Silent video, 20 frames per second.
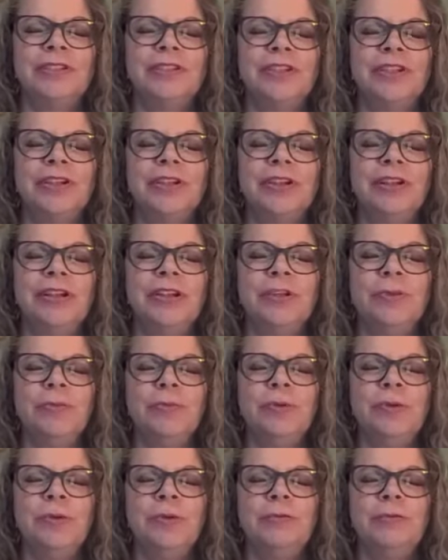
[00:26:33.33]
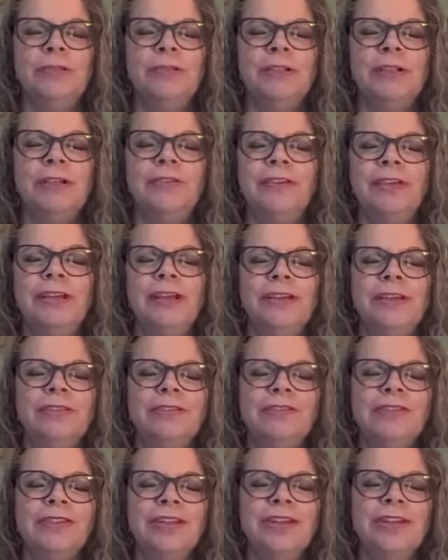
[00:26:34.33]
For sharing your beautiful, loving
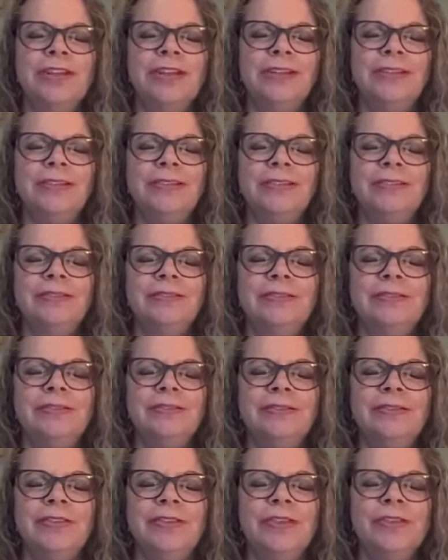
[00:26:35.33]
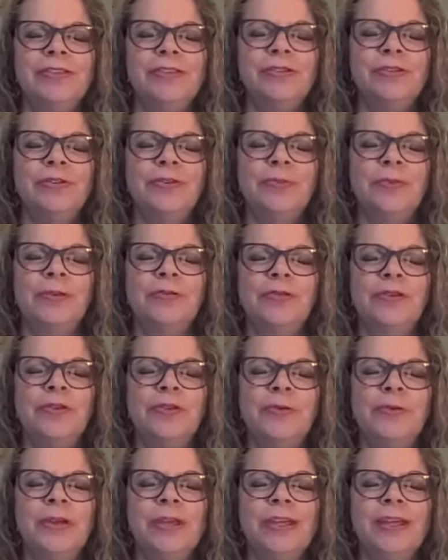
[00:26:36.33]
energy with this group
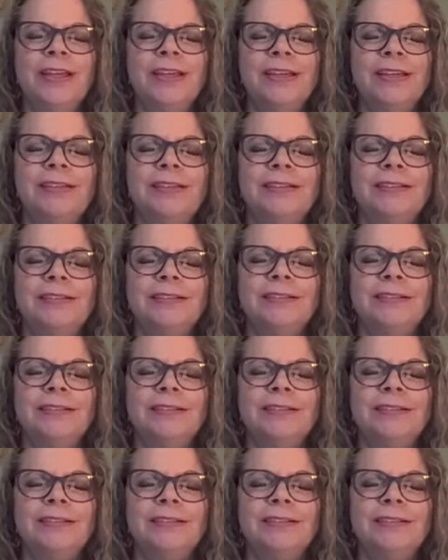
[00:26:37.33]
every week.